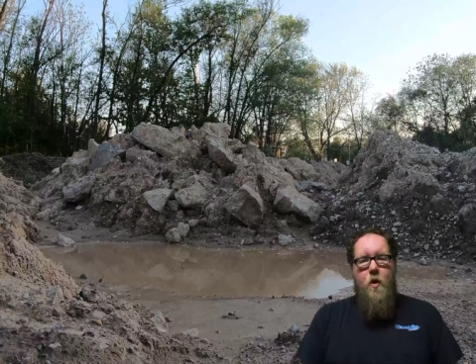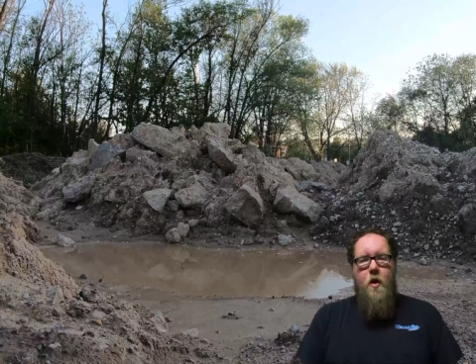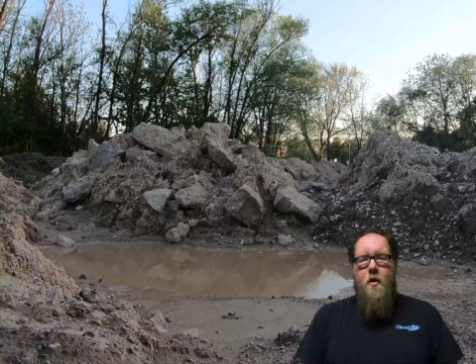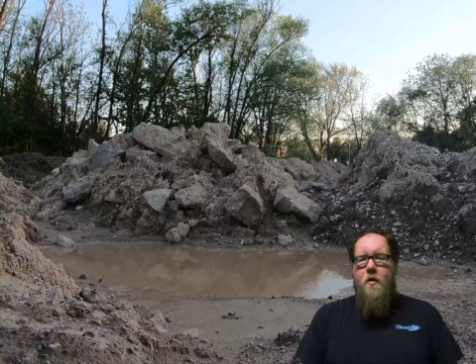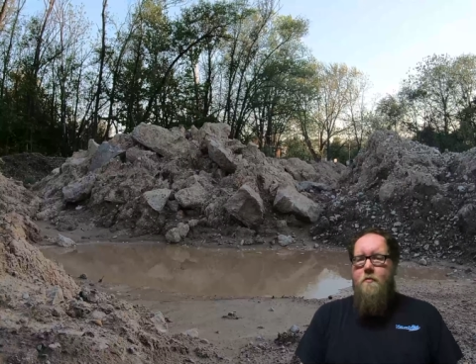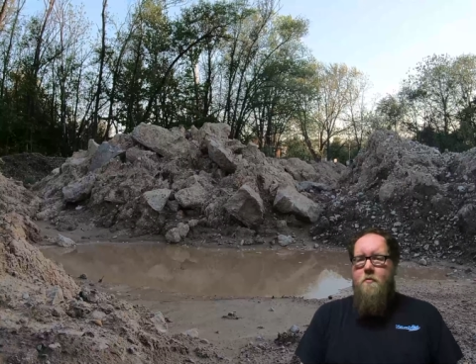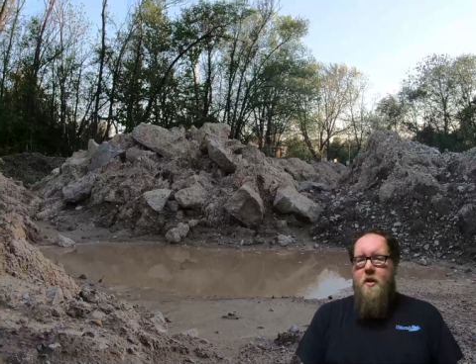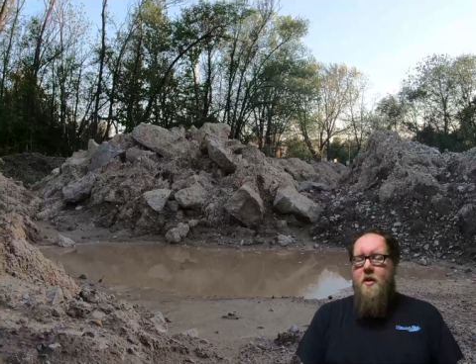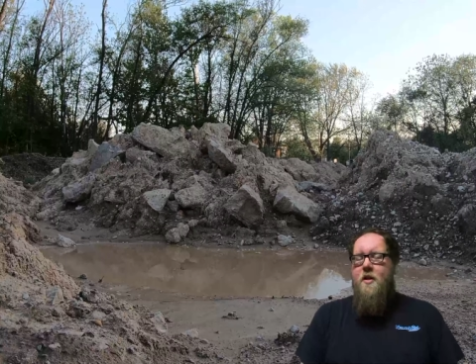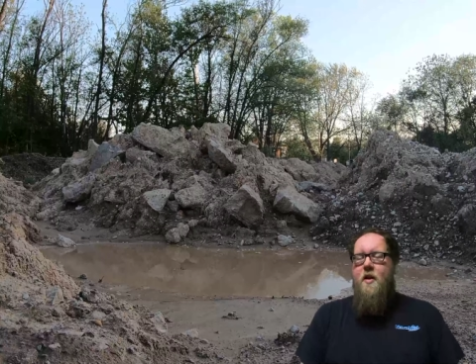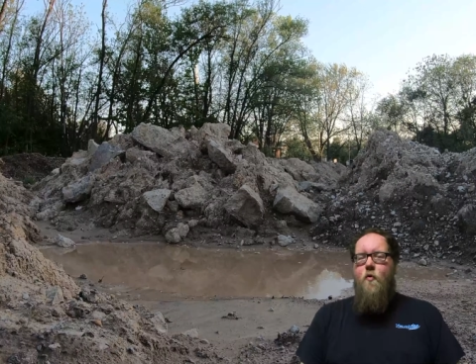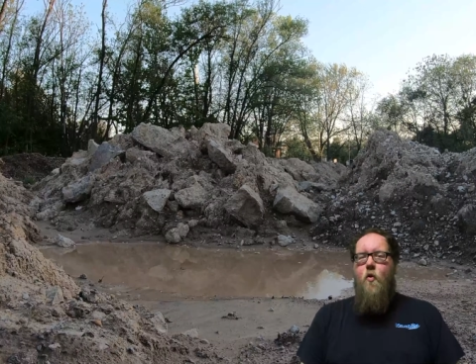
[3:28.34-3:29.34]
water. It
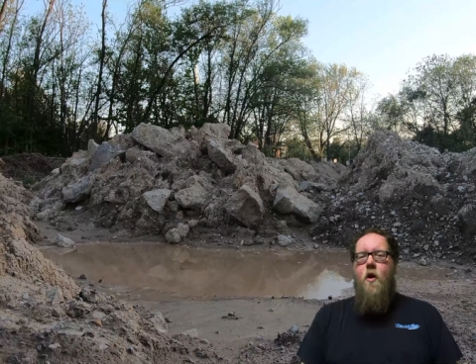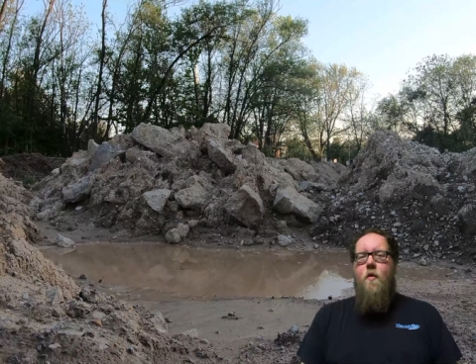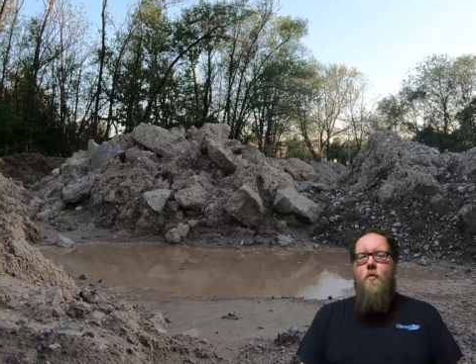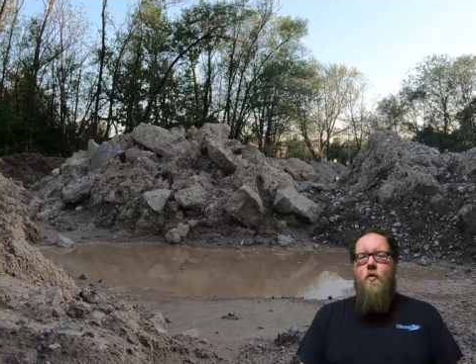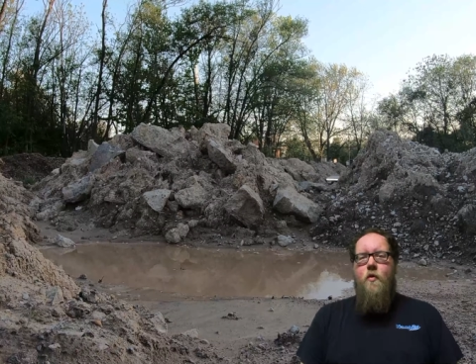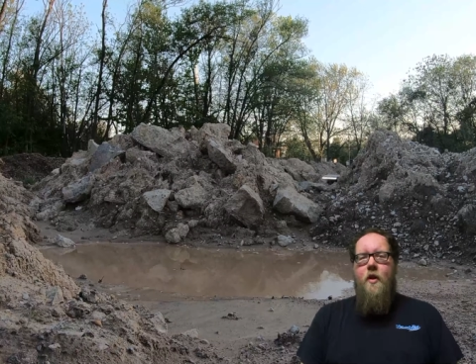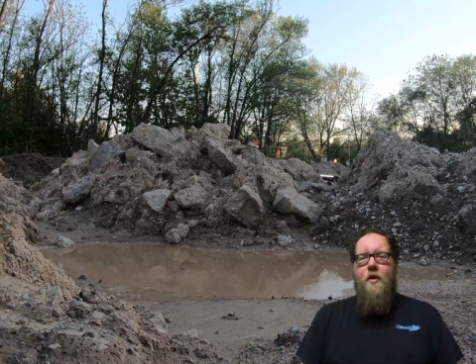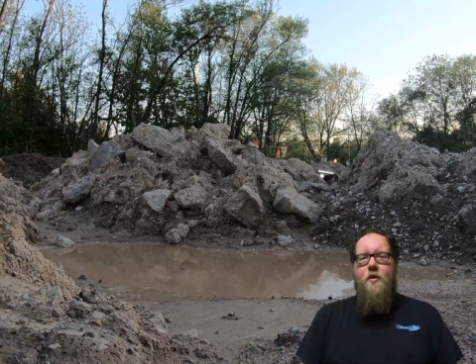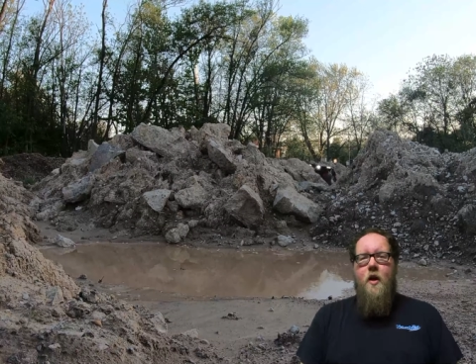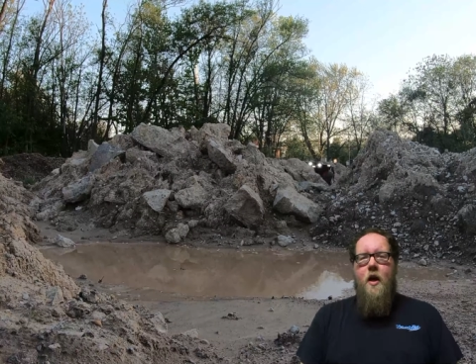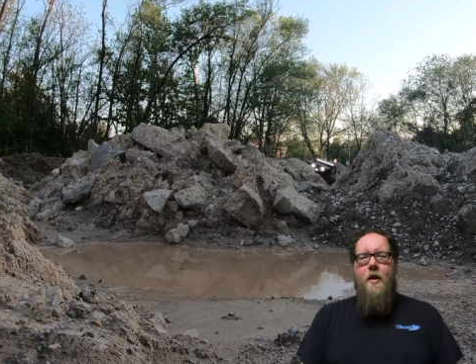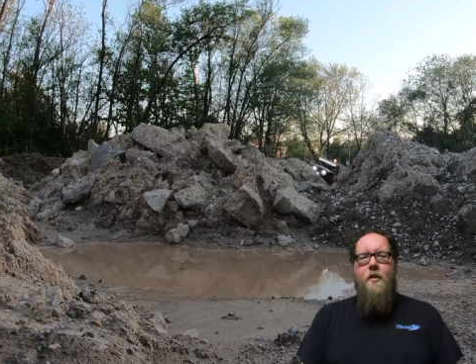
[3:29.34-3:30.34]
does have waterproof
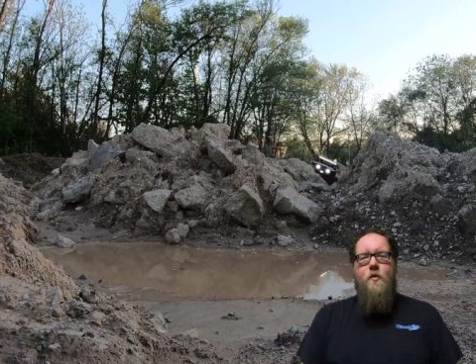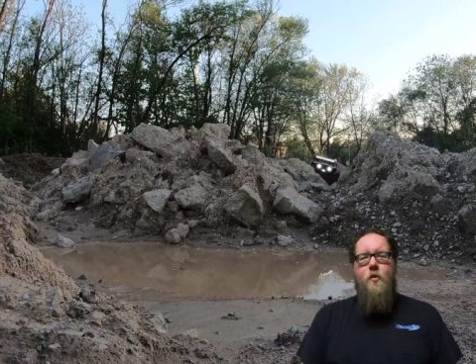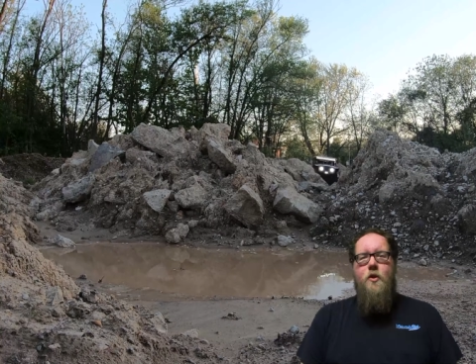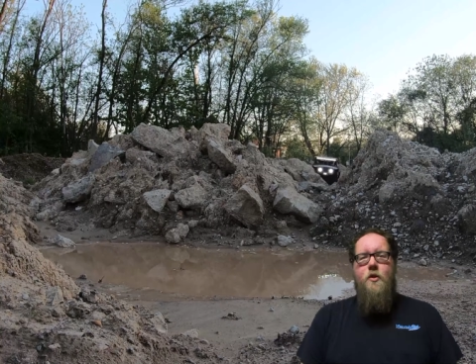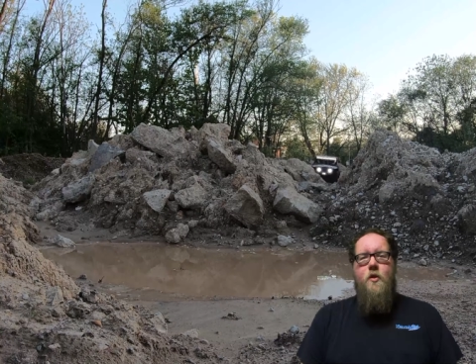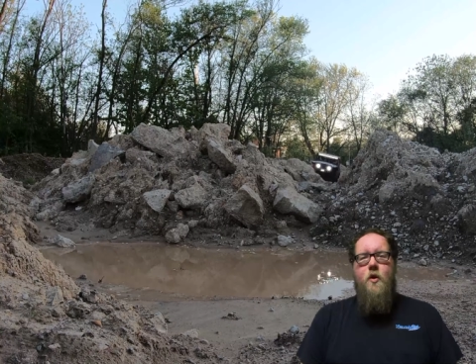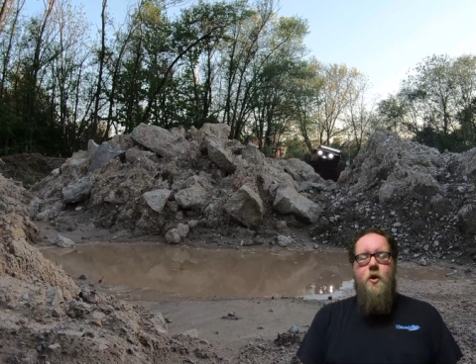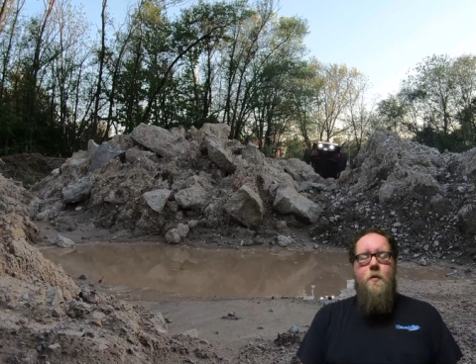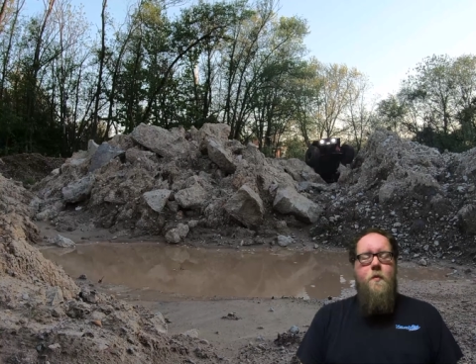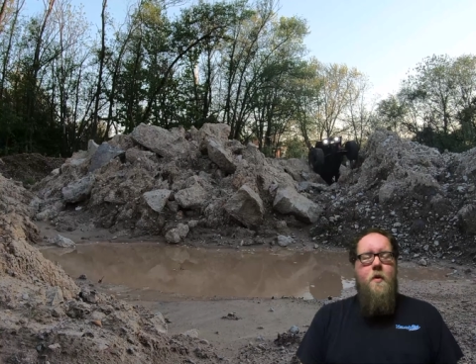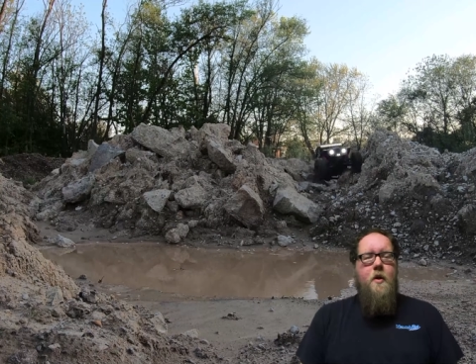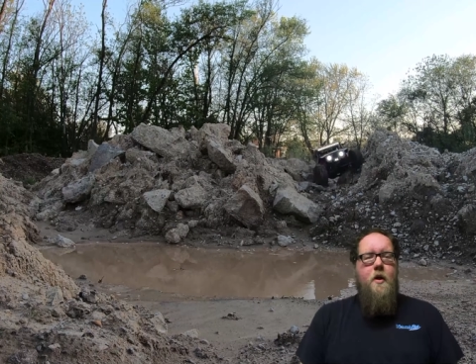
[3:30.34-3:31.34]
electronics, which is
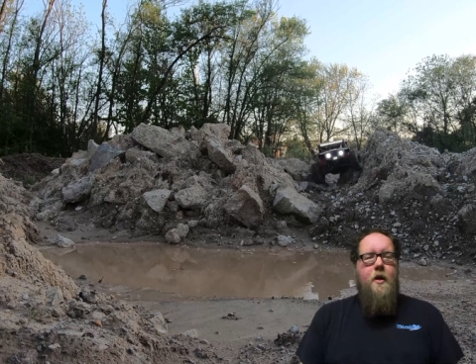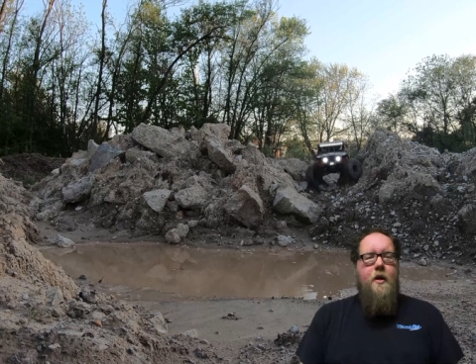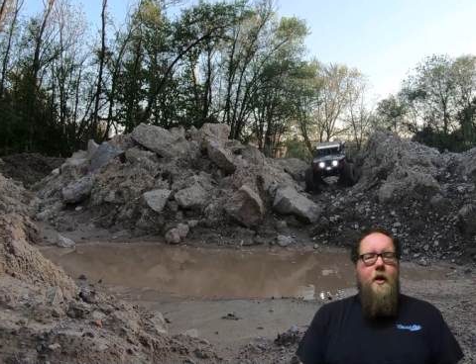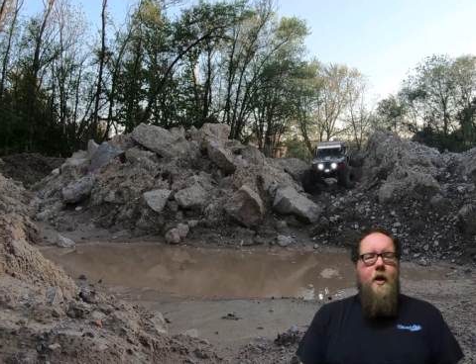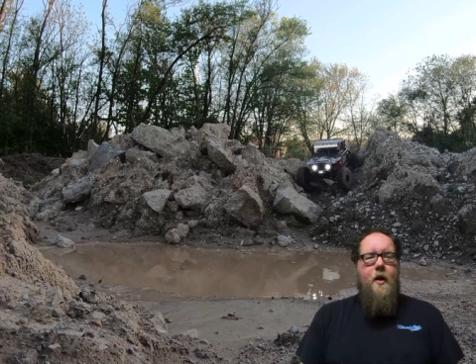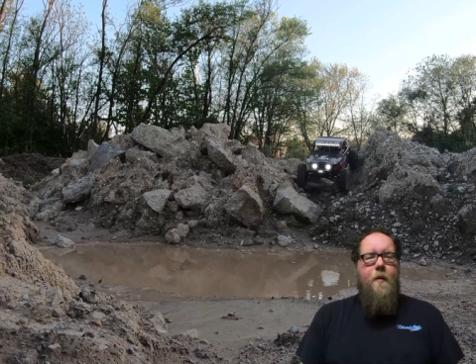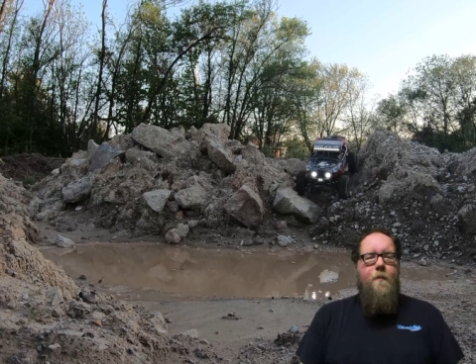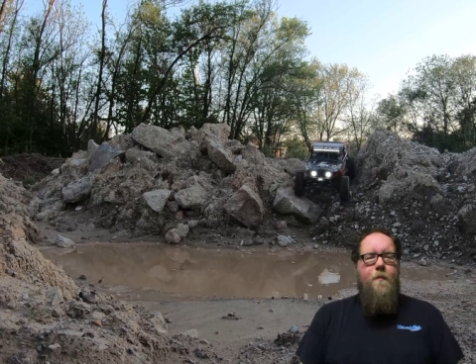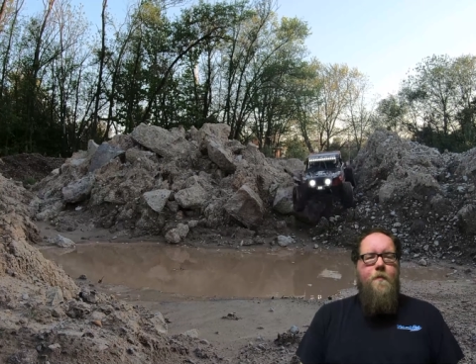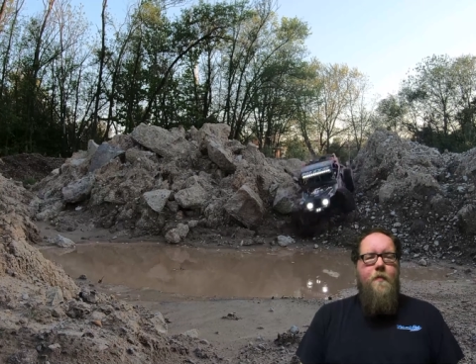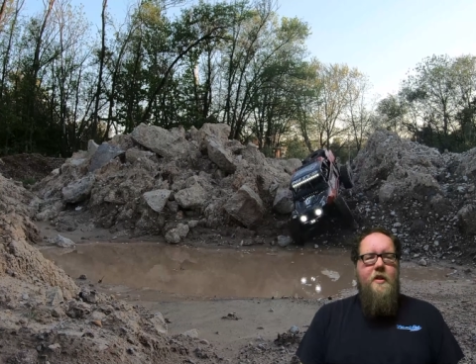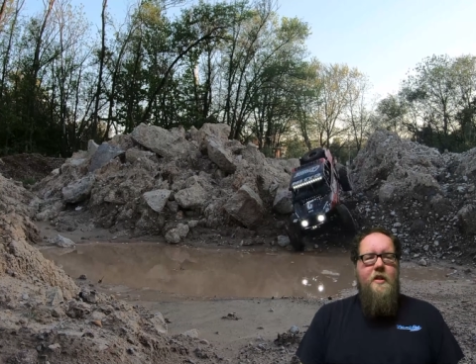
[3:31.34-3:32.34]
good.
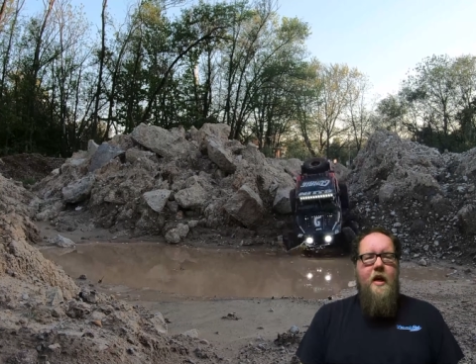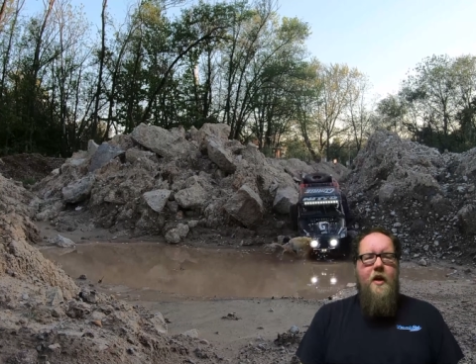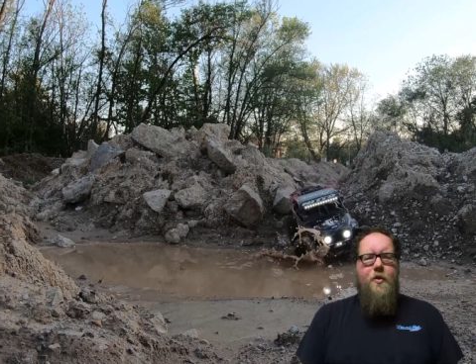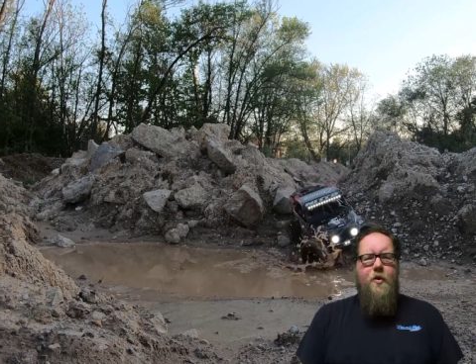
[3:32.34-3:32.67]
It's got a